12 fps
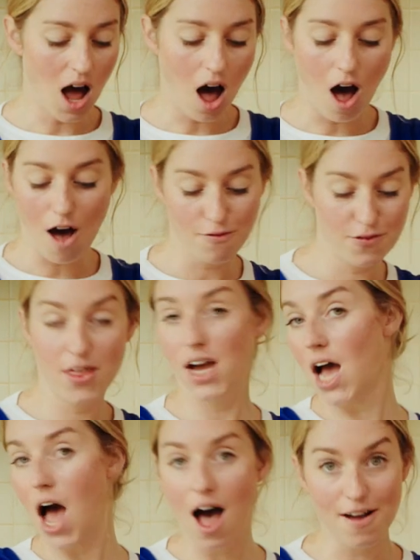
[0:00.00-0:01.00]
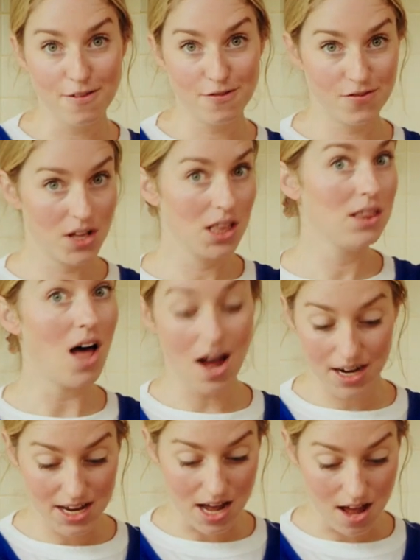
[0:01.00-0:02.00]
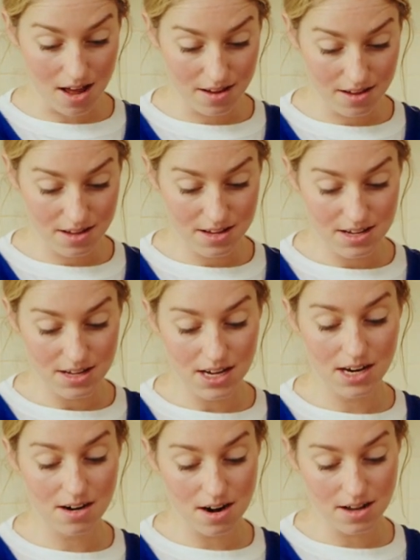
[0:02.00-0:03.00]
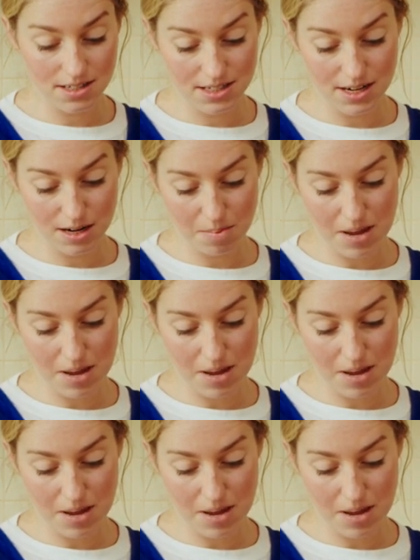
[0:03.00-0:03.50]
off the cuff latke in a nonstick